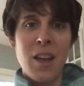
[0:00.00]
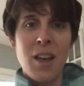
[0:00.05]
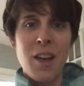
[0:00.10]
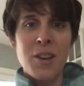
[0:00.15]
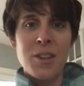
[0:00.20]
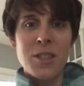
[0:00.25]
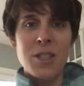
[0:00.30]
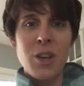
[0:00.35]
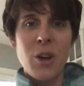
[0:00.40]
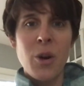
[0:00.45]

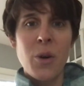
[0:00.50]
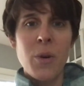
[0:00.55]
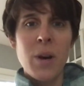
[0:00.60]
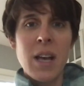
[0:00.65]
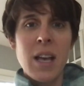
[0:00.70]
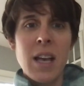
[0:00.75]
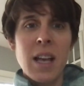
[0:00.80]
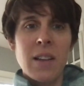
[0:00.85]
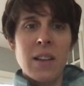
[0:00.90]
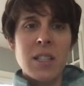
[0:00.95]
So
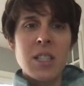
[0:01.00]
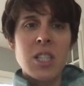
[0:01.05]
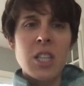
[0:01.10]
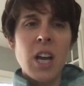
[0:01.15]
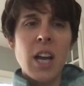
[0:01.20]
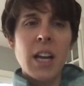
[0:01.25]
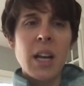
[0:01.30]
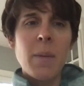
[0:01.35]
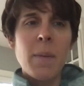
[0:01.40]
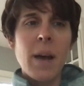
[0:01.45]
let's
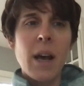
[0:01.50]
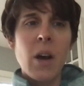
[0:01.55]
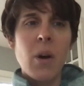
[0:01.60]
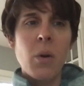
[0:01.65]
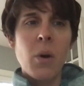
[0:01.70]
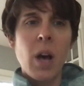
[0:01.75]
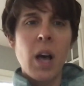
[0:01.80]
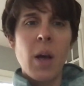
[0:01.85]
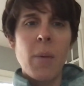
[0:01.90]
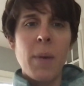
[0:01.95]
talk
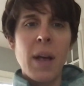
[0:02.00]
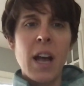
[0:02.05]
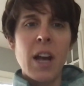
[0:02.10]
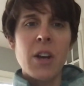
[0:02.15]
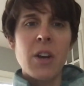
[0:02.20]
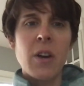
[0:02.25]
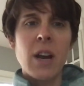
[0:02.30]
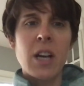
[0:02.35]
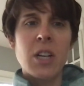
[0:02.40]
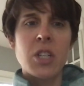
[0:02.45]
about how
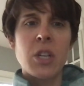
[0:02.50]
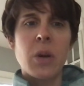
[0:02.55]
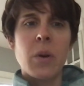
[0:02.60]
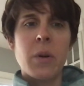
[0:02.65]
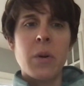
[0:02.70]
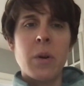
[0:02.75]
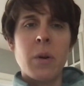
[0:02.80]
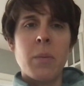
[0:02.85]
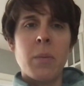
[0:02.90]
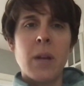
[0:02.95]
you're actually
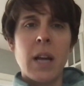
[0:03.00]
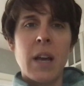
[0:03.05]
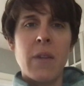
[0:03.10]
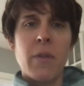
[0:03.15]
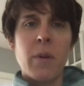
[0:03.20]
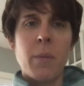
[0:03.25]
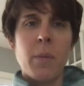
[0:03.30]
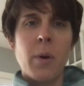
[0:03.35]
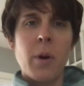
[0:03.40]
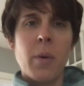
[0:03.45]
going to apply
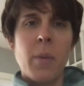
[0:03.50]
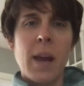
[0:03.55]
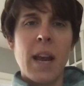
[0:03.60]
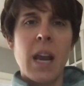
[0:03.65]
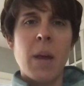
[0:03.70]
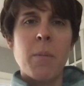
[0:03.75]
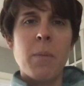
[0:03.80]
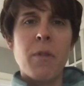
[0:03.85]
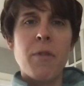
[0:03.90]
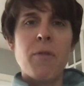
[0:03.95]
for probate.
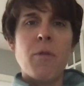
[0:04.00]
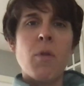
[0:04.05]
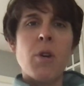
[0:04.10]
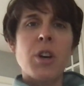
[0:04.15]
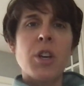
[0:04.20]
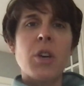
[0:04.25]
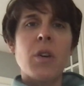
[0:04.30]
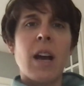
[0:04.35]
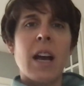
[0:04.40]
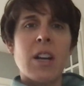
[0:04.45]
And before
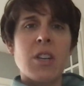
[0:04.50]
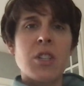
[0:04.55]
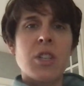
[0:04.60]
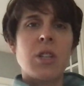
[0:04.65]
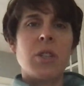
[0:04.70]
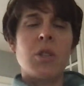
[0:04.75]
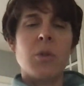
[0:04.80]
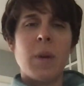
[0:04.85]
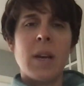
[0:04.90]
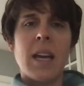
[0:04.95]
you're actually
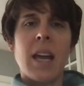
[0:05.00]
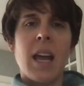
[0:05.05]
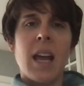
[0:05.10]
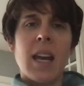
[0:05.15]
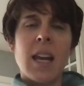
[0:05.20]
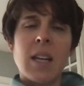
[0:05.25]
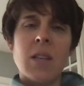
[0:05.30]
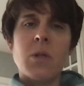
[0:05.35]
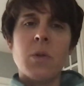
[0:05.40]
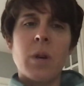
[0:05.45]
doing
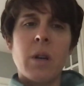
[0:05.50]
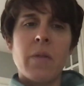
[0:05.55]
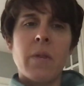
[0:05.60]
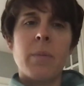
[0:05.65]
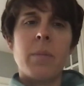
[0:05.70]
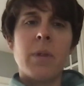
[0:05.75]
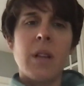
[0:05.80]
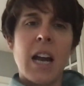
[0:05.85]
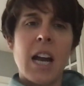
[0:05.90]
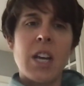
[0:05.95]
any sort of
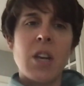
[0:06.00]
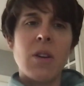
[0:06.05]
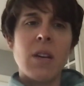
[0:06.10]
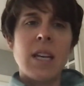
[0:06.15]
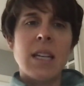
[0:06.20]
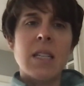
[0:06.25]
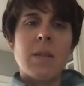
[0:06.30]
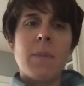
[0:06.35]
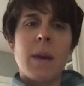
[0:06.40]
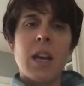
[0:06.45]
applying, you
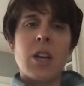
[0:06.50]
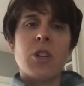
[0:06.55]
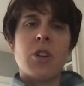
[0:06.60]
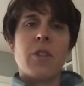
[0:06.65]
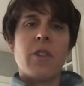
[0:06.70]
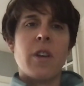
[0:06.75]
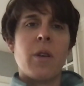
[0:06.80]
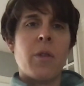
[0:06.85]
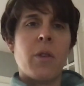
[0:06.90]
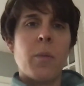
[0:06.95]
need to make
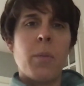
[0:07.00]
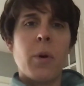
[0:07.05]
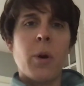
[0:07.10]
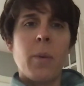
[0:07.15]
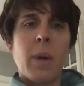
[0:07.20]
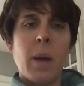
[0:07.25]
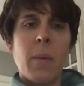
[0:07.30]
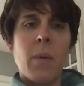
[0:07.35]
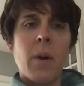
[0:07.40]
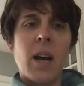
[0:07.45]
sure that the
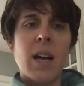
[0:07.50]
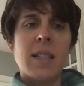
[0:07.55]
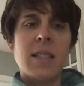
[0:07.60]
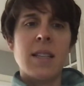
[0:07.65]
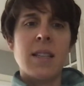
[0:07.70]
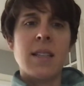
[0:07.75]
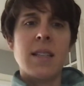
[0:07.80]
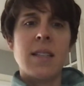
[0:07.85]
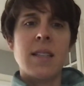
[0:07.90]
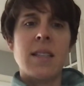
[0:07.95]
probate
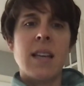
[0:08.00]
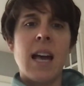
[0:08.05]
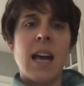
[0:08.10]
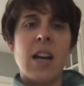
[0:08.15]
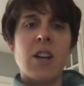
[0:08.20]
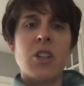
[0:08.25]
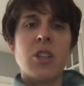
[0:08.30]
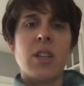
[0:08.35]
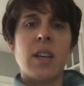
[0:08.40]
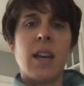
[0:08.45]
process is
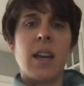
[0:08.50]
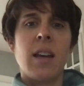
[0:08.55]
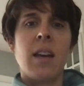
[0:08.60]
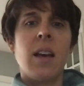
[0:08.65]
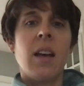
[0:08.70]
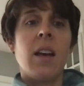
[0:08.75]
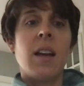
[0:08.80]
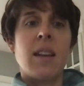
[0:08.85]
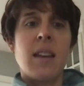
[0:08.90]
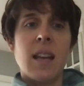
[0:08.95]
actually
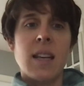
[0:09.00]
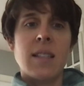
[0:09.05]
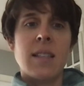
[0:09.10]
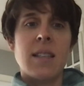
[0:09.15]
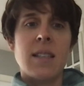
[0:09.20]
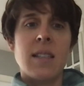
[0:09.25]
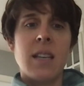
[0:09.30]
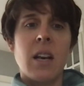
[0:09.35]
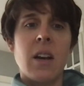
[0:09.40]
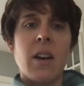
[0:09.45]

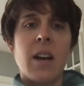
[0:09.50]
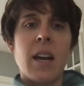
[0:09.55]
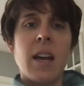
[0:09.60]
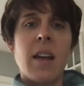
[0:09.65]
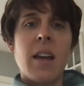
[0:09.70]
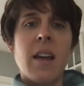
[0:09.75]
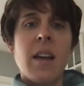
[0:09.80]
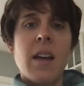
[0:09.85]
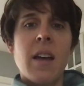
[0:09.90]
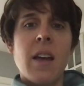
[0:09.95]
necessary.
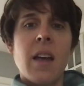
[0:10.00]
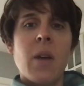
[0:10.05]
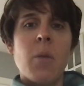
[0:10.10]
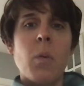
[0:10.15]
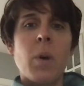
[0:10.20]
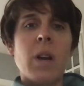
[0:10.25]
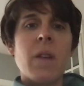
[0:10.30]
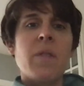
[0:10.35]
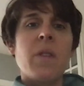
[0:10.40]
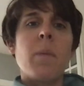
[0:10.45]

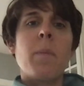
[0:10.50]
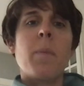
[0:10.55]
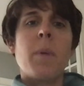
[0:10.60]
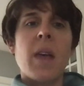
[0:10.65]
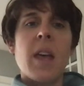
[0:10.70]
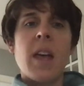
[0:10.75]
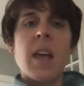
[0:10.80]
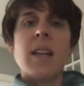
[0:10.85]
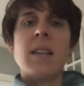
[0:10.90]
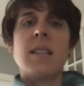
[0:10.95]
And one of the
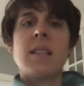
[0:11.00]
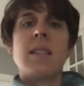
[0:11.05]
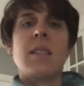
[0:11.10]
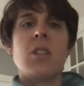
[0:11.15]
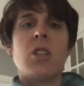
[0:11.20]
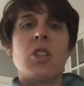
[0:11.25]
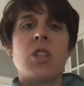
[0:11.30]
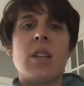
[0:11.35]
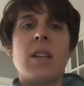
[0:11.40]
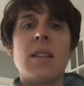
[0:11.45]
big
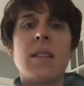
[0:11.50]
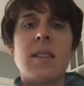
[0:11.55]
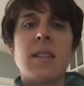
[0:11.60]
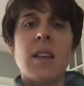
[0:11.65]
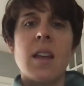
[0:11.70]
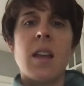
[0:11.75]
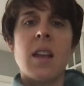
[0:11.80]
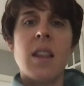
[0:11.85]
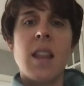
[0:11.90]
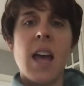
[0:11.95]
decisions
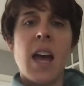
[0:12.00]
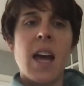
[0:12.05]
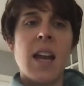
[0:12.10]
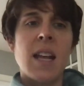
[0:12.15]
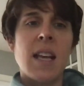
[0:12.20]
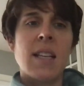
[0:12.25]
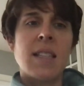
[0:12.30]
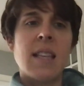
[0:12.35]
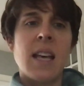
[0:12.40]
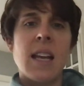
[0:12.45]
in
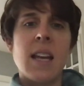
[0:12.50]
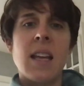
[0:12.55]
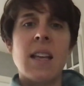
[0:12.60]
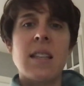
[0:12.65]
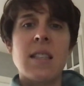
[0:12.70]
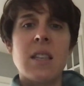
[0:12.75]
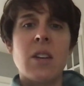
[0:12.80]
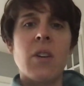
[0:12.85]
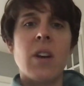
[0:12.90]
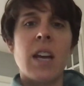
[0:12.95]
that, is
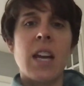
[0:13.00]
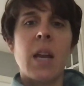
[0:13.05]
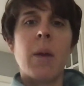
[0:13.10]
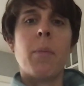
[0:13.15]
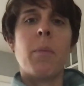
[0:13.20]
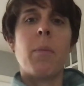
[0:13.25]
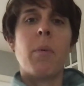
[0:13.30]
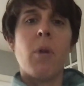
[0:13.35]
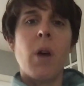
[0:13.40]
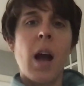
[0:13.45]
there any
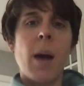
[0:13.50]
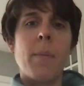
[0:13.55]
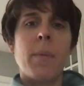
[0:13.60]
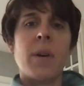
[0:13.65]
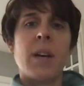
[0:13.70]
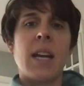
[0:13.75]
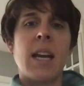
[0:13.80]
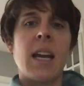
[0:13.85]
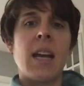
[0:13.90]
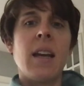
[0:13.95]

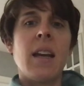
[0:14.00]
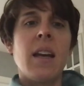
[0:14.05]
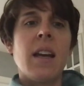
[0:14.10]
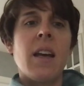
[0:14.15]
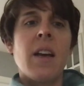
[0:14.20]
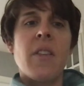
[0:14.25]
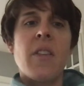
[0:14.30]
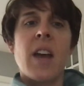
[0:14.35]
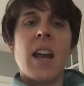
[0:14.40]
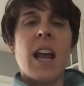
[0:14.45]
property
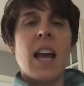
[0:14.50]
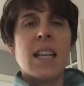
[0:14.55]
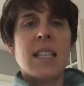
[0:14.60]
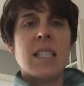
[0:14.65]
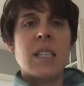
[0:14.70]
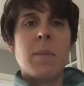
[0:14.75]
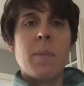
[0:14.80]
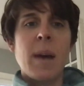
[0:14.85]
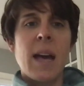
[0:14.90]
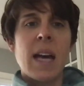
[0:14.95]
that
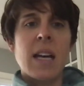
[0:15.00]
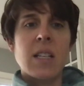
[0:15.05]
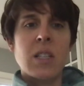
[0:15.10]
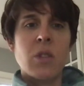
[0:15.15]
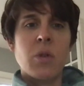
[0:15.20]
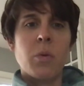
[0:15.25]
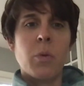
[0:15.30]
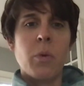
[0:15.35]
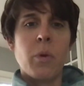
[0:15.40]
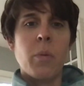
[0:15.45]
has to pass
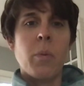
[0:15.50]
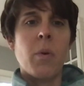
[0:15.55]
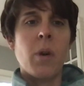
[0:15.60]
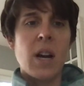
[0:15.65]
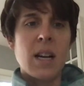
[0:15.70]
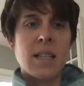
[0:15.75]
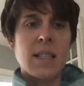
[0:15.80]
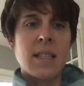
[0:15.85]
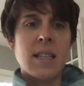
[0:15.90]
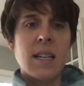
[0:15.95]
through the
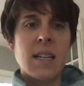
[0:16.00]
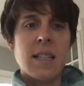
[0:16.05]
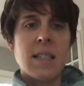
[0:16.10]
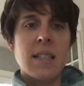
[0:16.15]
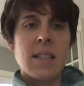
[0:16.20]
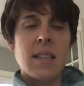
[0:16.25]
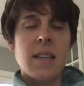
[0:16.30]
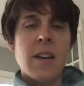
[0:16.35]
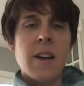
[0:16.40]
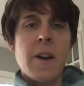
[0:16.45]

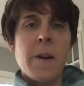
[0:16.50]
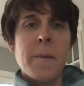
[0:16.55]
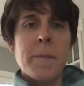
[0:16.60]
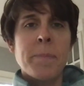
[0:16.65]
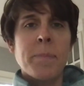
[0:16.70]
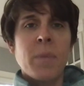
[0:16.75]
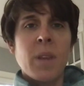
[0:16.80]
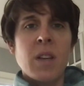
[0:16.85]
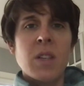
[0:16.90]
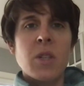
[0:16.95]
process?
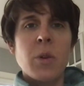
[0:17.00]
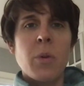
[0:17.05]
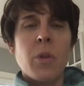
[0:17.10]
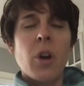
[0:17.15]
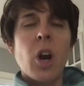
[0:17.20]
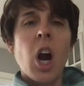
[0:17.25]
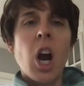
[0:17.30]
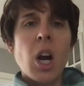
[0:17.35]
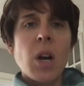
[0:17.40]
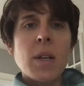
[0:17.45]
So
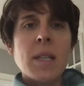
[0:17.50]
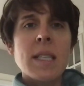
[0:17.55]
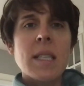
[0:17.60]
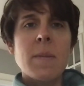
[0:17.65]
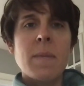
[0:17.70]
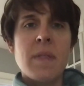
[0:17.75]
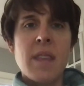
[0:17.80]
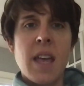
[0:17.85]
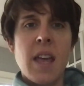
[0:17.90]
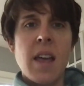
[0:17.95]
there are
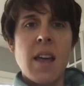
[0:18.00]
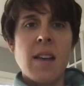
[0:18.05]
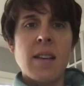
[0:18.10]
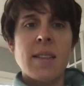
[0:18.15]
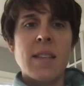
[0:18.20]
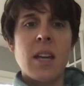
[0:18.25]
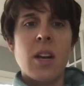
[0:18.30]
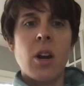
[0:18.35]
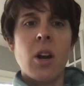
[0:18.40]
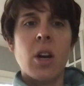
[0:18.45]
some
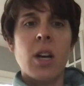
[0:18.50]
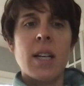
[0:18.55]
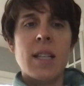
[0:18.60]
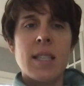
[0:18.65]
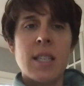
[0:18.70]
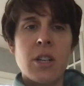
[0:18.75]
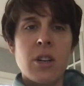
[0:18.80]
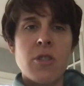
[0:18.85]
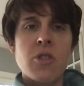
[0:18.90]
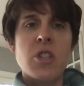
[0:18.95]
things that are
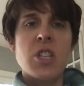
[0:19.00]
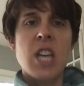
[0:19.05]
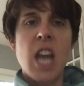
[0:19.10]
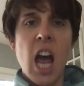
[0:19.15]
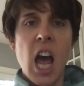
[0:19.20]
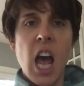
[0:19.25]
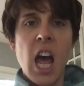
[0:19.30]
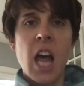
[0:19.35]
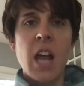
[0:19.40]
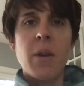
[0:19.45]
considered
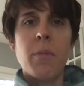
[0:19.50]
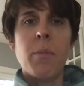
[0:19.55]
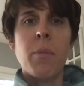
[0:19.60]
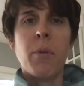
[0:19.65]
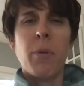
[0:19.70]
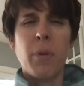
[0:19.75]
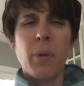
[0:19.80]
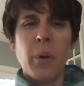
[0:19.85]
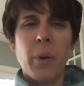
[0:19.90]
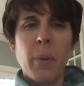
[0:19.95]

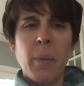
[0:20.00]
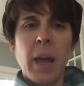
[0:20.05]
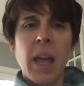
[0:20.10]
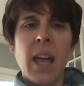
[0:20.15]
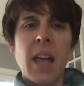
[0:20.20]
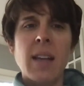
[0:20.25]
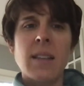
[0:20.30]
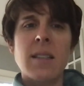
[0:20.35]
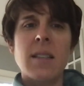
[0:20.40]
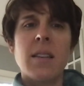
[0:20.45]

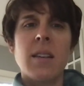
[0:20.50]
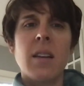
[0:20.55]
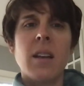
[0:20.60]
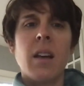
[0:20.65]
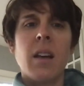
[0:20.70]
non-probate